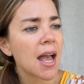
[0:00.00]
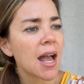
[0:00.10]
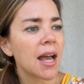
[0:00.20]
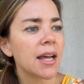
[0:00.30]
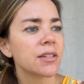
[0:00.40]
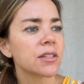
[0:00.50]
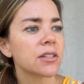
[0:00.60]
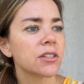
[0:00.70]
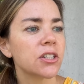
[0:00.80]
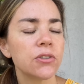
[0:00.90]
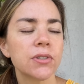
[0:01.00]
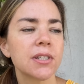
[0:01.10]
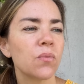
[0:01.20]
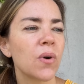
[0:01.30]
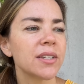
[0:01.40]
and she used
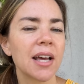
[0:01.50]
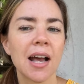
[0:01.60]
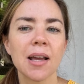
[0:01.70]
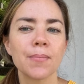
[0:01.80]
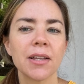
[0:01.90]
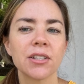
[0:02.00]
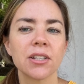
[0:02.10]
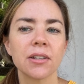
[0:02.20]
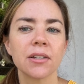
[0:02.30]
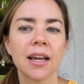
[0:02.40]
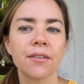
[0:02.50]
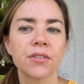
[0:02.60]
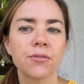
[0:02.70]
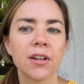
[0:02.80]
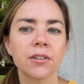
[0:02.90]
it one time, and she gave the